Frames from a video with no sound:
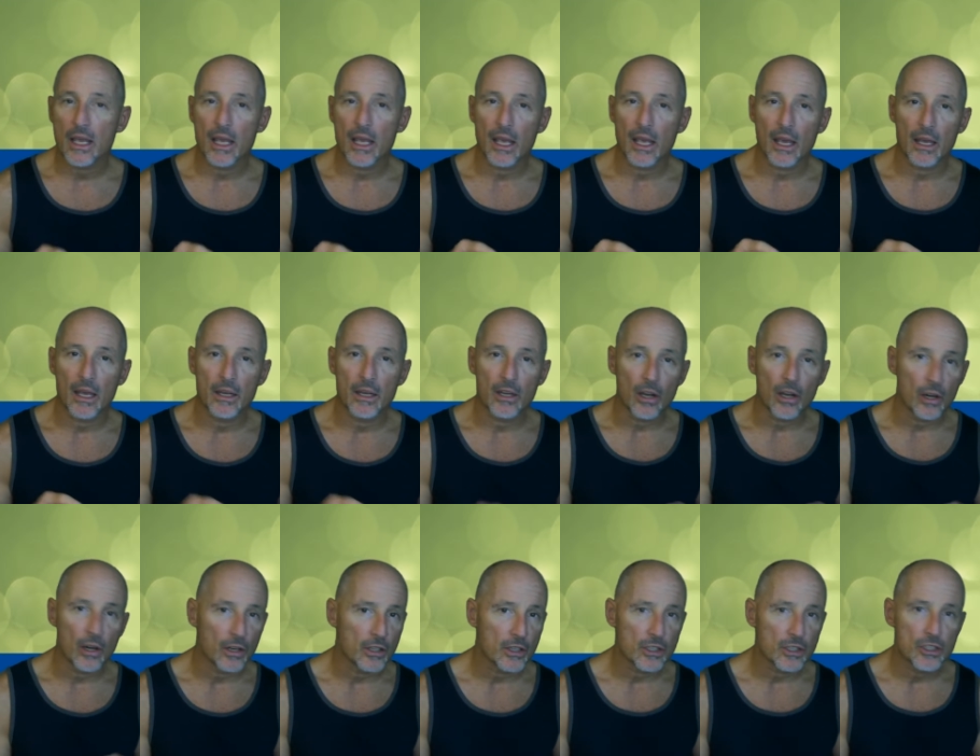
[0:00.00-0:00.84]
and
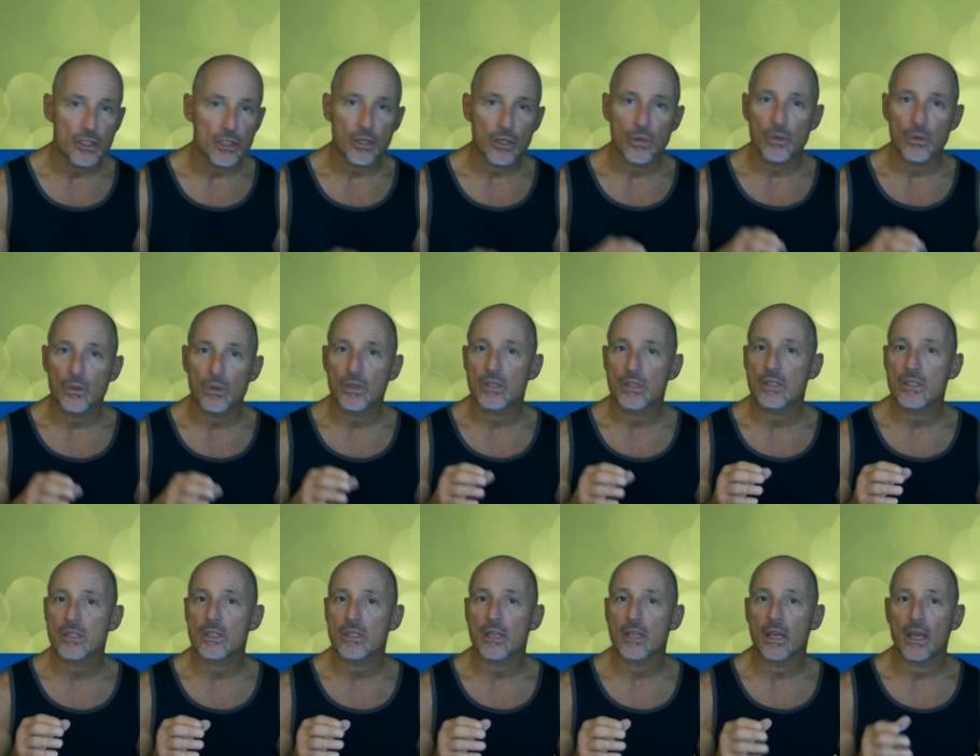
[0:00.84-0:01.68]

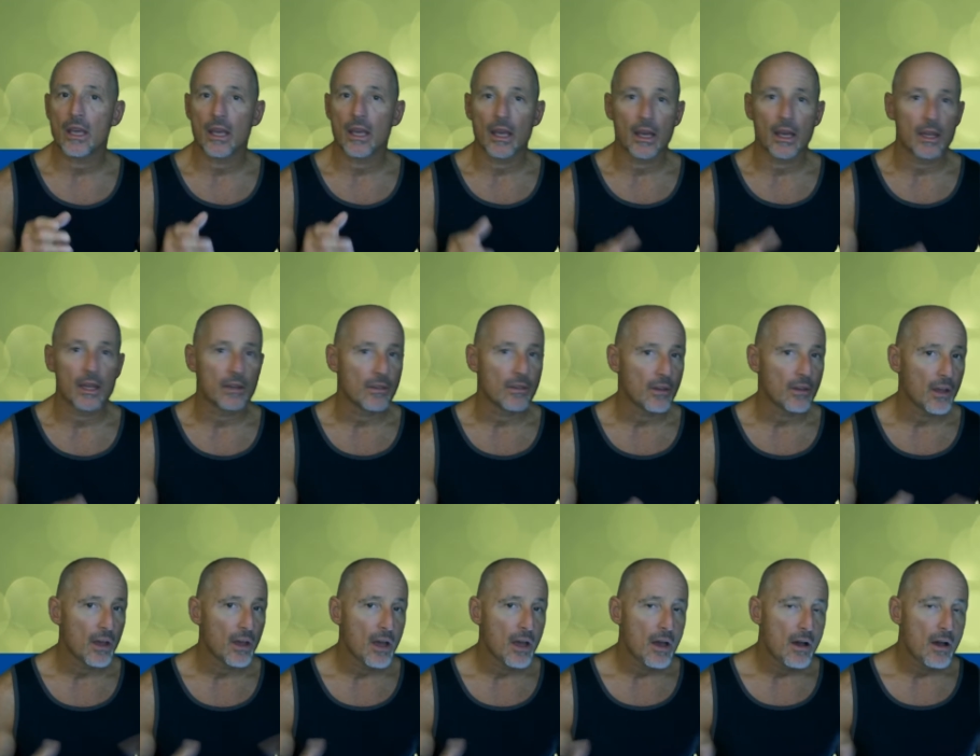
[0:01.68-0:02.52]
artichokes and
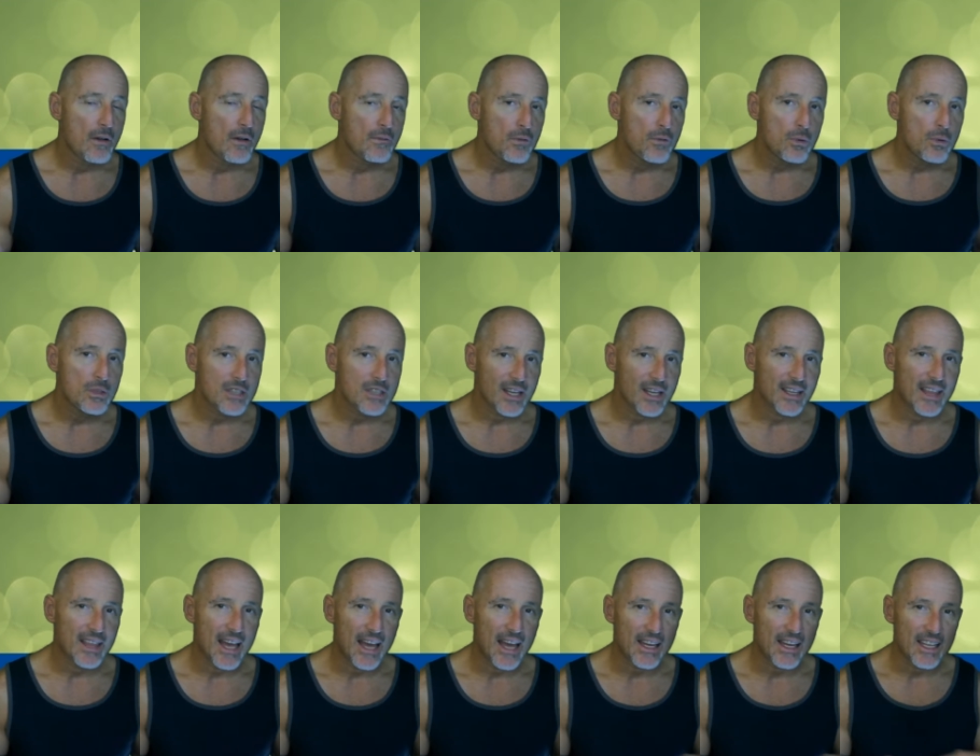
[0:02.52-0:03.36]
foods like that.